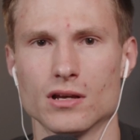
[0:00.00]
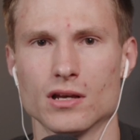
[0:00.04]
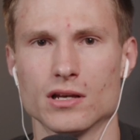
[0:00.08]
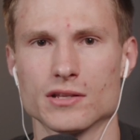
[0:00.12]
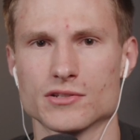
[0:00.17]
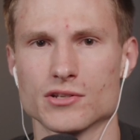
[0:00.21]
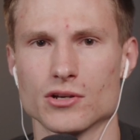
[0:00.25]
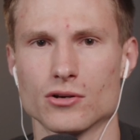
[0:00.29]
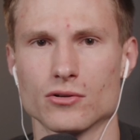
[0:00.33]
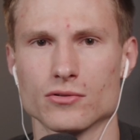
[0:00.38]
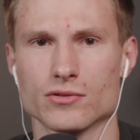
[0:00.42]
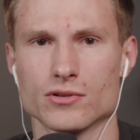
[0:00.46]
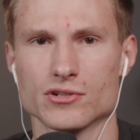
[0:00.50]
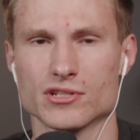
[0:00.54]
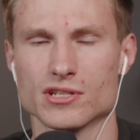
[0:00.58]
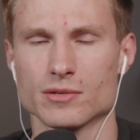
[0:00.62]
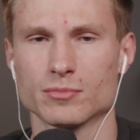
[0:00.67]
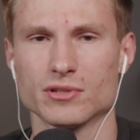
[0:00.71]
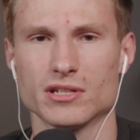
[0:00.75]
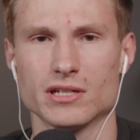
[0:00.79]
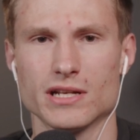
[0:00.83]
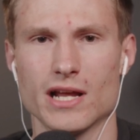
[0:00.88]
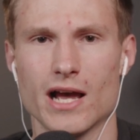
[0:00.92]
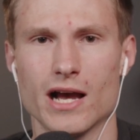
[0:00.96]
And so they're
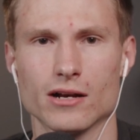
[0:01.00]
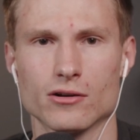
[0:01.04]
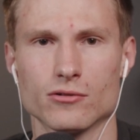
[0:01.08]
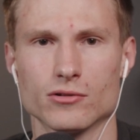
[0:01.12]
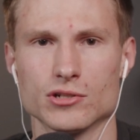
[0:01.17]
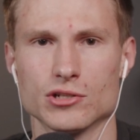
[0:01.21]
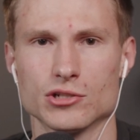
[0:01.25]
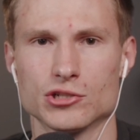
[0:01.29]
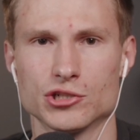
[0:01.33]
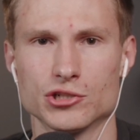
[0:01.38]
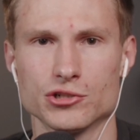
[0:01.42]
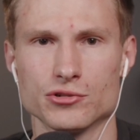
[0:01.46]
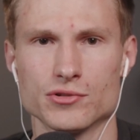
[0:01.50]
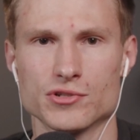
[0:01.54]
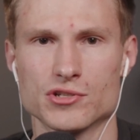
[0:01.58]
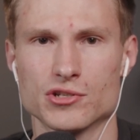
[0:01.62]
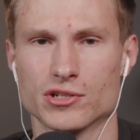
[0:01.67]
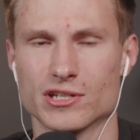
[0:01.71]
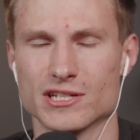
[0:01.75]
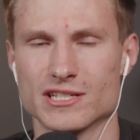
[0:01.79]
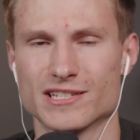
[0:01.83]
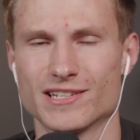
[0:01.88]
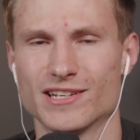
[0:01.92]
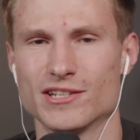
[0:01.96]
simply not going to choose
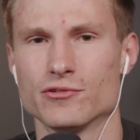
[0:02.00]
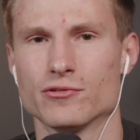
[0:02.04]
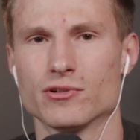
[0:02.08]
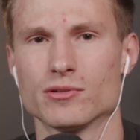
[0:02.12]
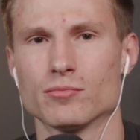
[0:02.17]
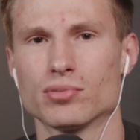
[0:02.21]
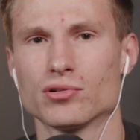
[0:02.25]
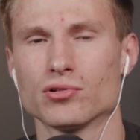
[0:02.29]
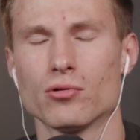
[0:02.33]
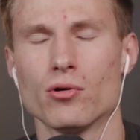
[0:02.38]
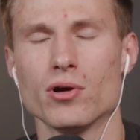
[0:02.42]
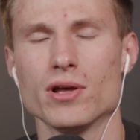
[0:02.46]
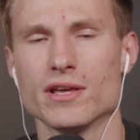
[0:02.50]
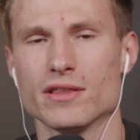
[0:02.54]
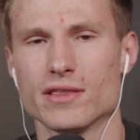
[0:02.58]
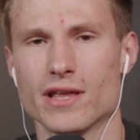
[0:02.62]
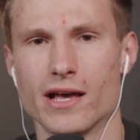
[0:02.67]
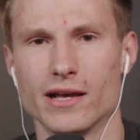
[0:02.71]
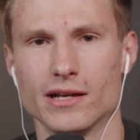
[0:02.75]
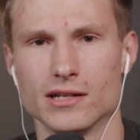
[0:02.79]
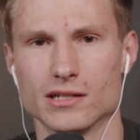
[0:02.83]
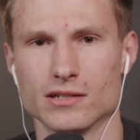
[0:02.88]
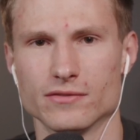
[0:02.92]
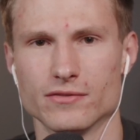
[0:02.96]
to continue employing
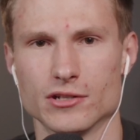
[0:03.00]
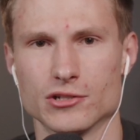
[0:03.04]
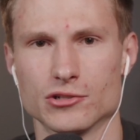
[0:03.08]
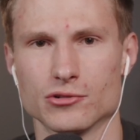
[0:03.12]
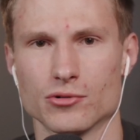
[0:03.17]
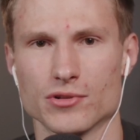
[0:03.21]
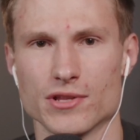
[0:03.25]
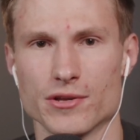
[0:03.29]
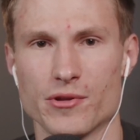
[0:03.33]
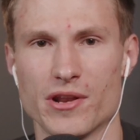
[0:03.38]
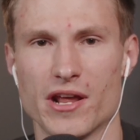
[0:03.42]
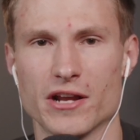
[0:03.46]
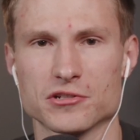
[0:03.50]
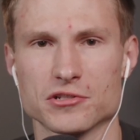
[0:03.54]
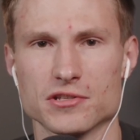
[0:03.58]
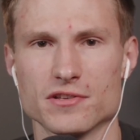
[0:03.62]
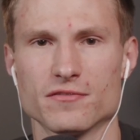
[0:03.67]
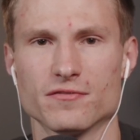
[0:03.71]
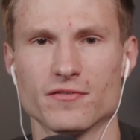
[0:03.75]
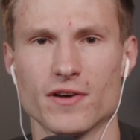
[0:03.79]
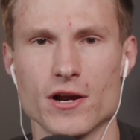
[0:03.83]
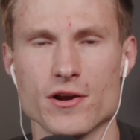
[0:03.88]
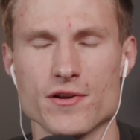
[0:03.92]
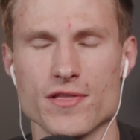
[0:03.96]
that individual. They would actually
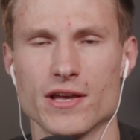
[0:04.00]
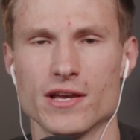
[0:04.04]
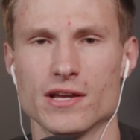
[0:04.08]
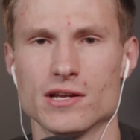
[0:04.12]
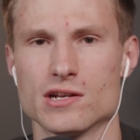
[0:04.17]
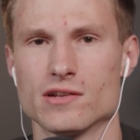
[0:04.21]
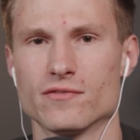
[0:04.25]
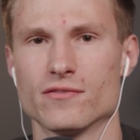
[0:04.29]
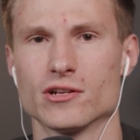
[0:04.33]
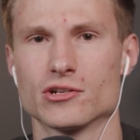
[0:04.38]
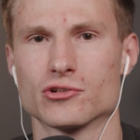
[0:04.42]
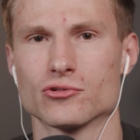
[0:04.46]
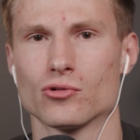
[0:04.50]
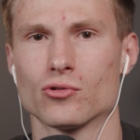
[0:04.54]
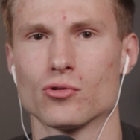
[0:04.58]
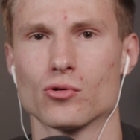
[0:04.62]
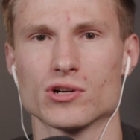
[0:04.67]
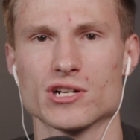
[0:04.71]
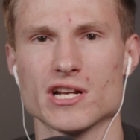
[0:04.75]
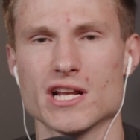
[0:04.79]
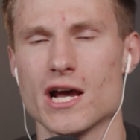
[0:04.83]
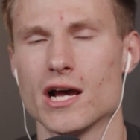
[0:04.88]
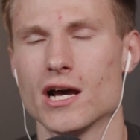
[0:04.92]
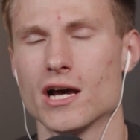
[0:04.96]
fire that individual
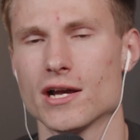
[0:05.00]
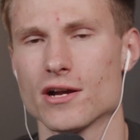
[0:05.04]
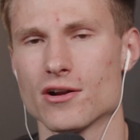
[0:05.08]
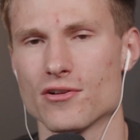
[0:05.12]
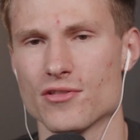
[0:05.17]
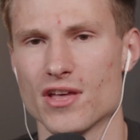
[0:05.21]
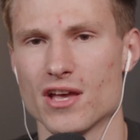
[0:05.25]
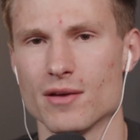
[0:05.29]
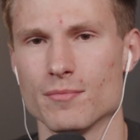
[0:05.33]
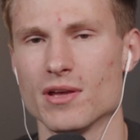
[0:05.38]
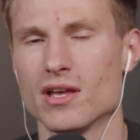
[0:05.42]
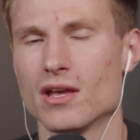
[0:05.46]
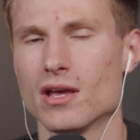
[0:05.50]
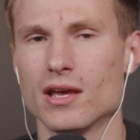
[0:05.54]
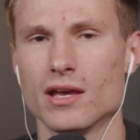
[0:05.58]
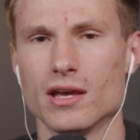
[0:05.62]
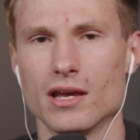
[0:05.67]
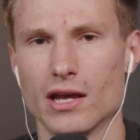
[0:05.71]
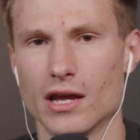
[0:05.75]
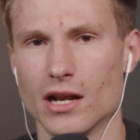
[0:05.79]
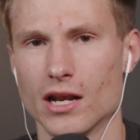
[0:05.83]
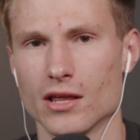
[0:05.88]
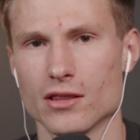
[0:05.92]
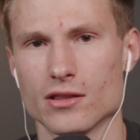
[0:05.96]
or not hire them
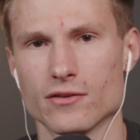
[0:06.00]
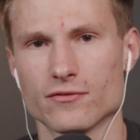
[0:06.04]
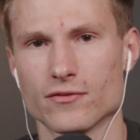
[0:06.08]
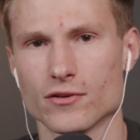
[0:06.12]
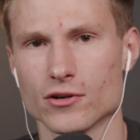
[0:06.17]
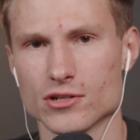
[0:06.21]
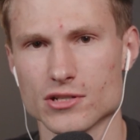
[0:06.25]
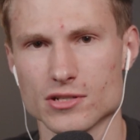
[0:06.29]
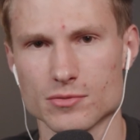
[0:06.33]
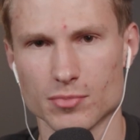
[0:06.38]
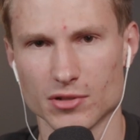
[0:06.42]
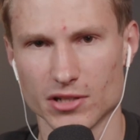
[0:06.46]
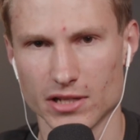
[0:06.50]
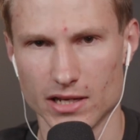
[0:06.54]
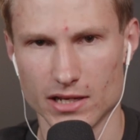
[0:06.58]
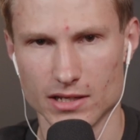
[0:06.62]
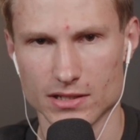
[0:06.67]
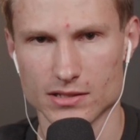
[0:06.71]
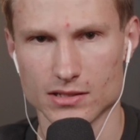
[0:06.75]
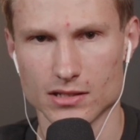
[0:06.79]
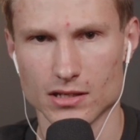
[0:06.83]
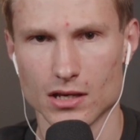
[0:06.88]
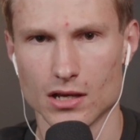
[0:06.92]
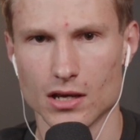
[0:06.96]
in the first
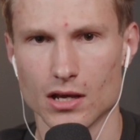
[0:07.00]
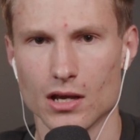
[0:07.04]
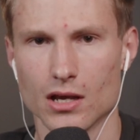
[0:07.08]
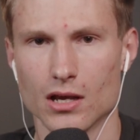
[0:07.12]
place.